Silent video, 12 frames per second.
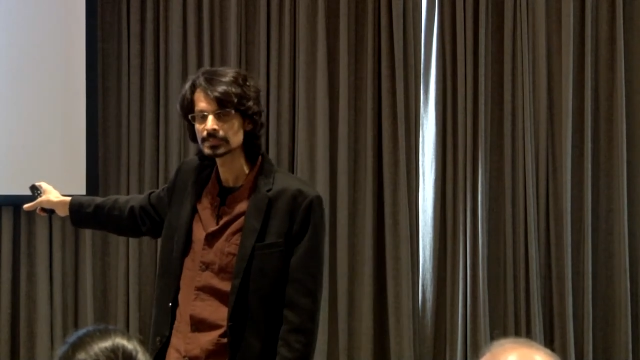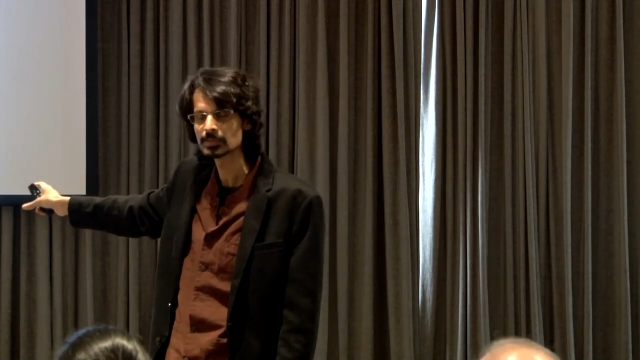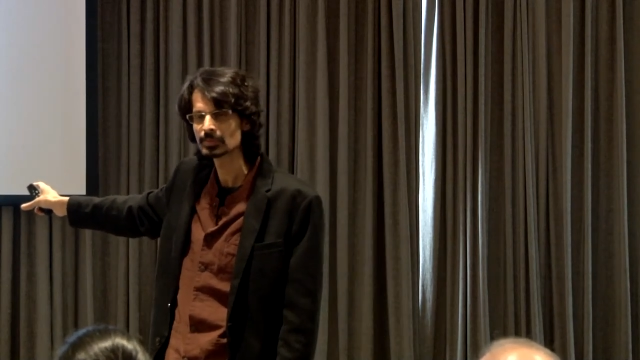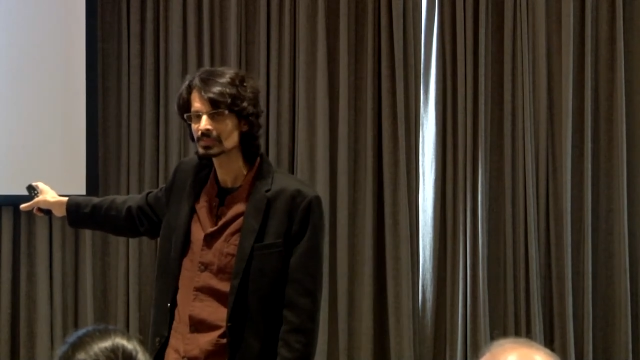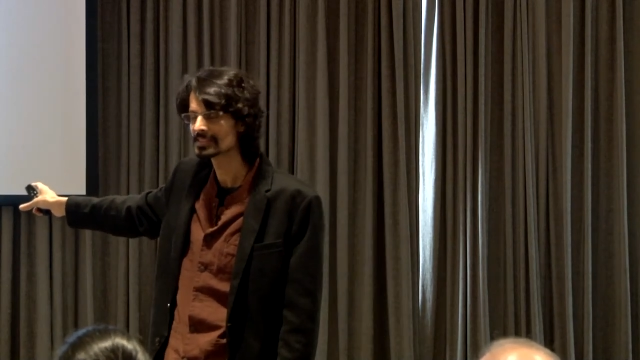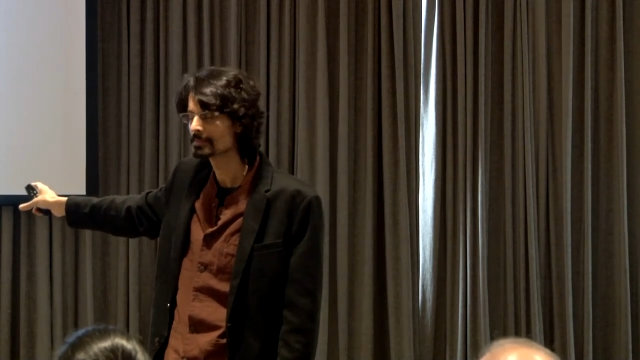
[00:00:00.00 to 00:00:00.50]

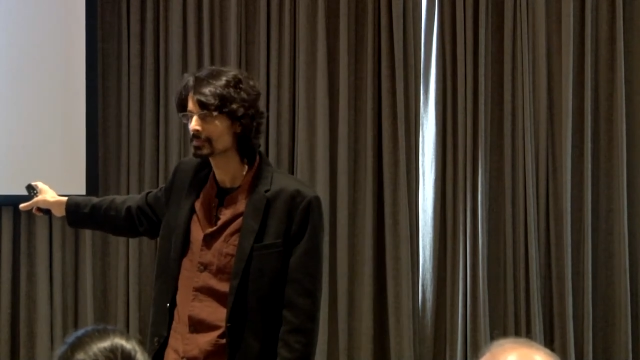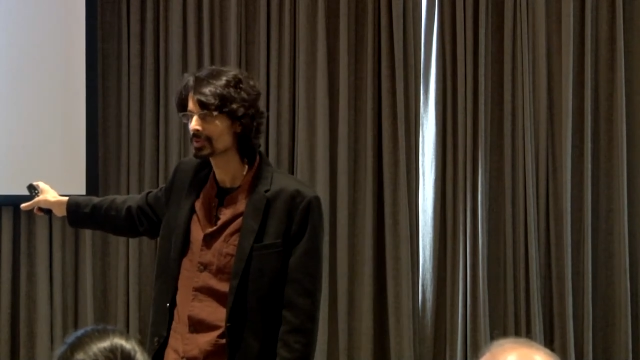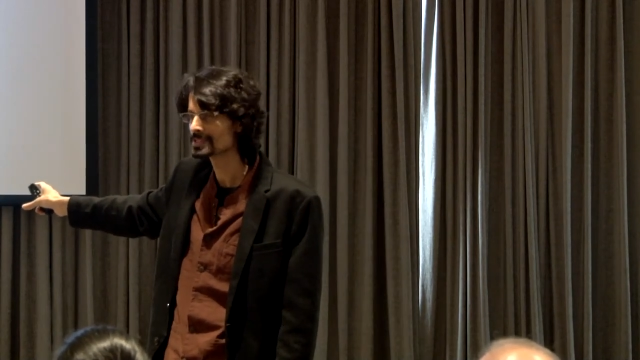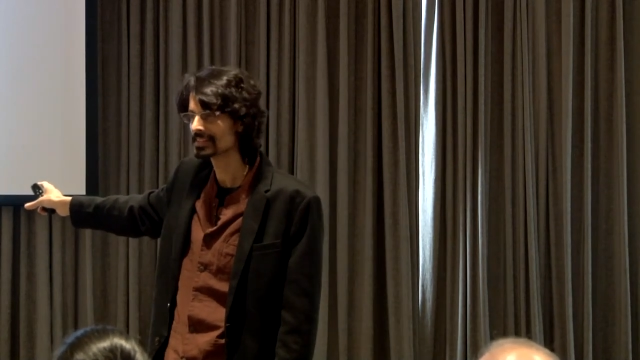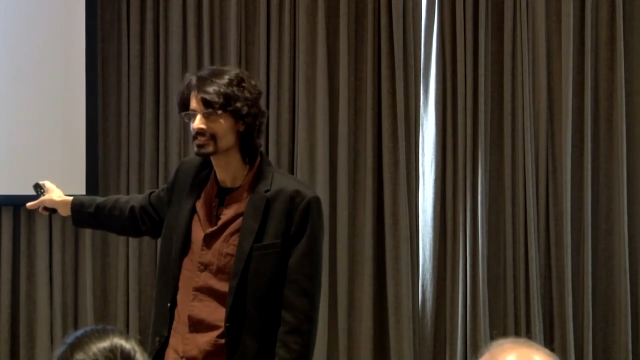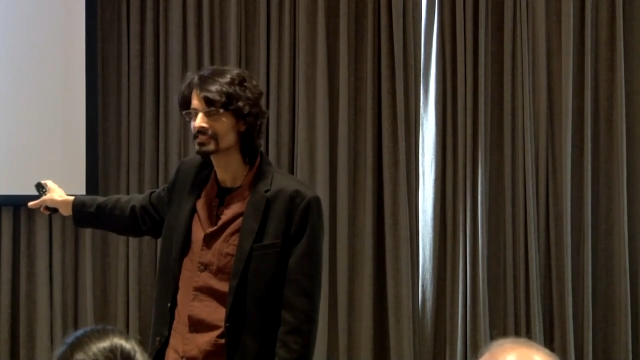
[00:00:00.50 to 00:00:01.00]
What's his name?
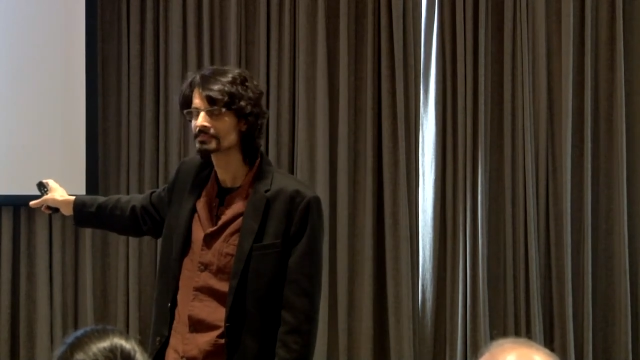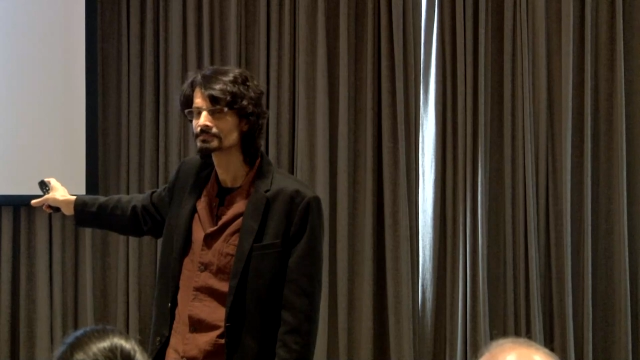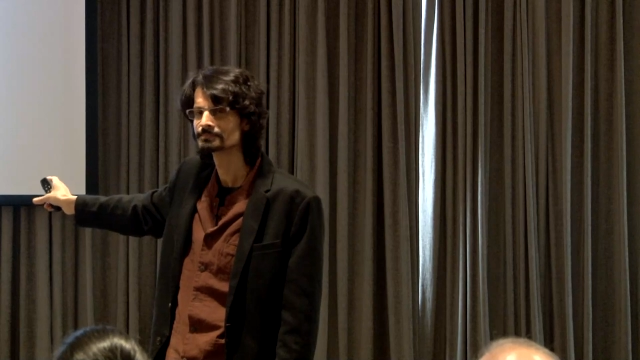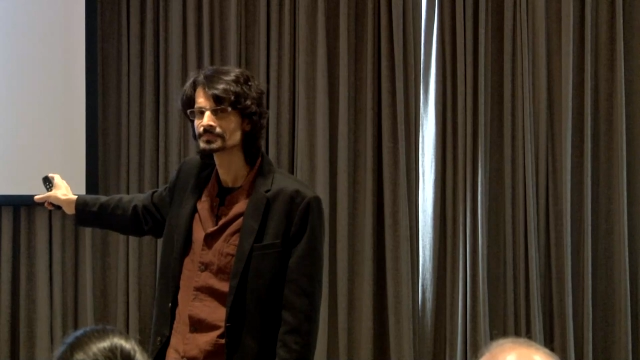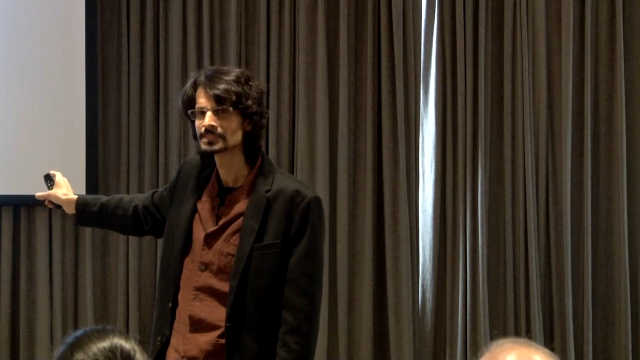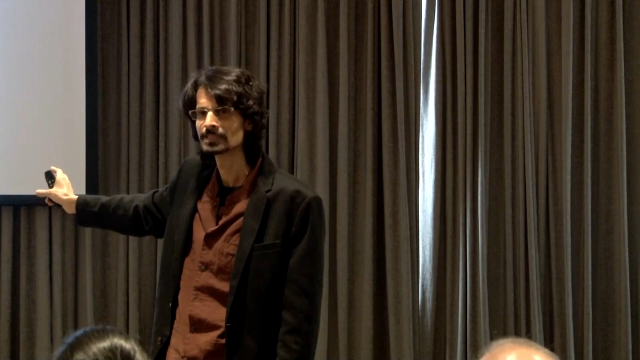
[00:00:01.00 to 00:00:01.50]
Lord Sutton?
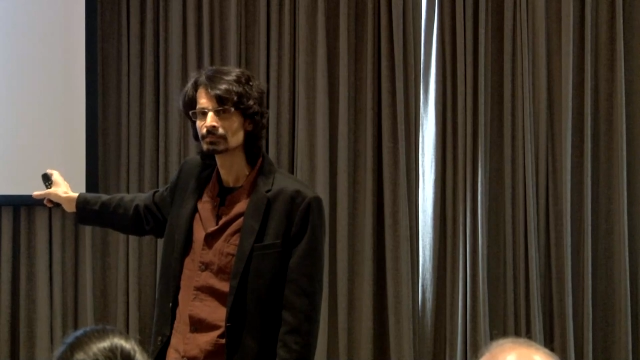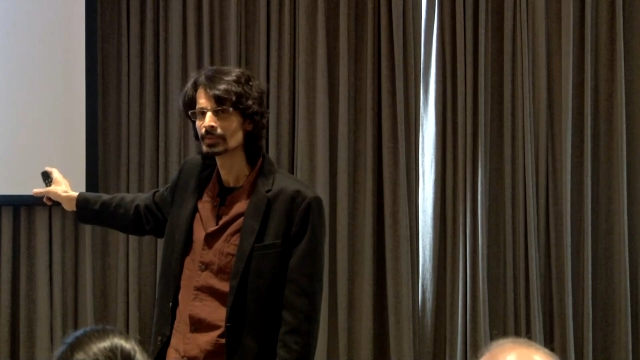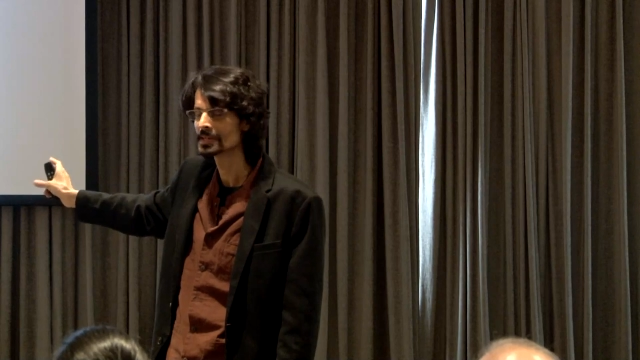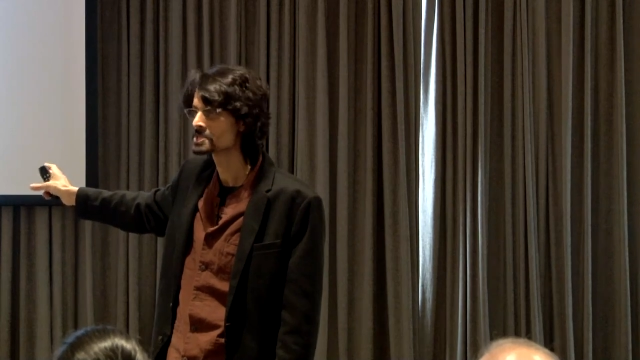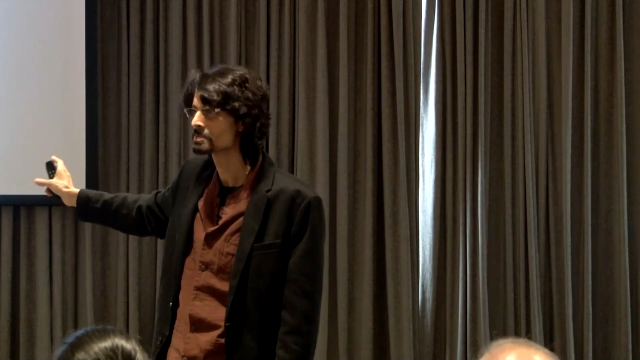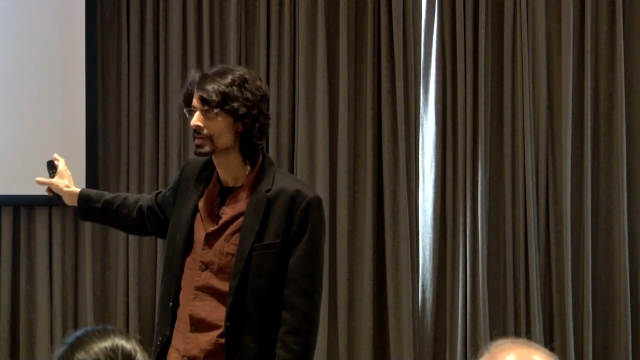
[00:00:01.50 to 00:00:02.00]

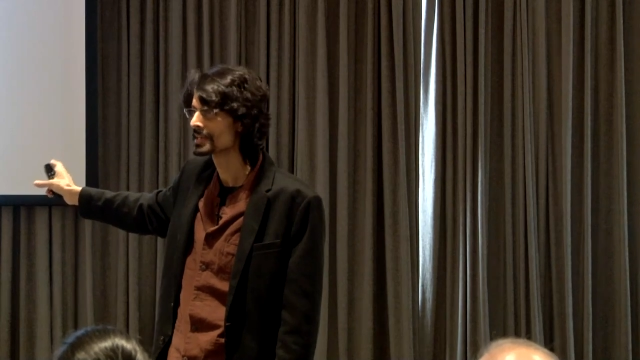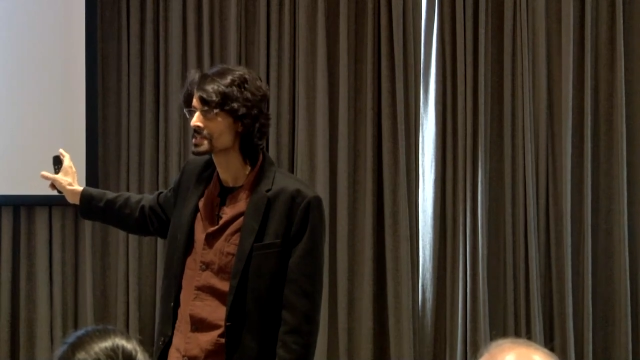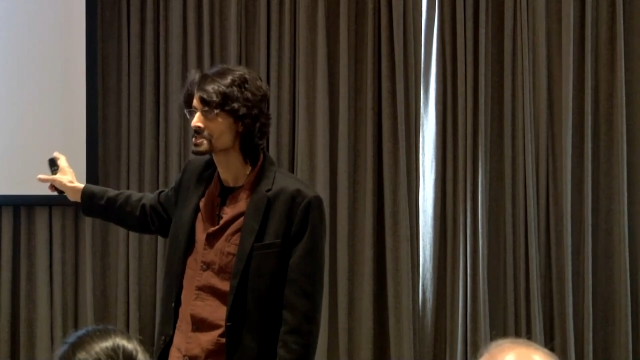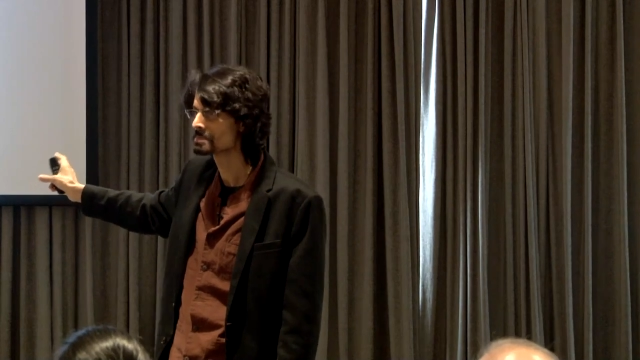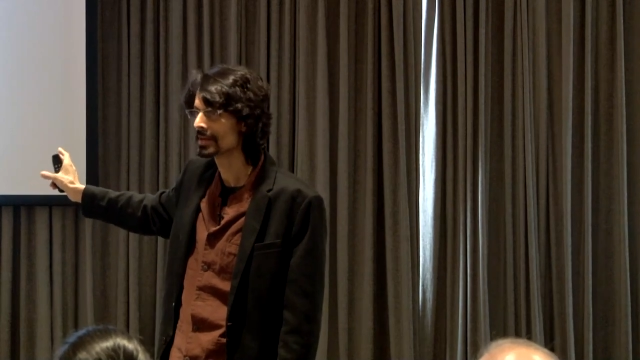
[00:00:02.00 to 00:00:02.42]
Britain's brainiest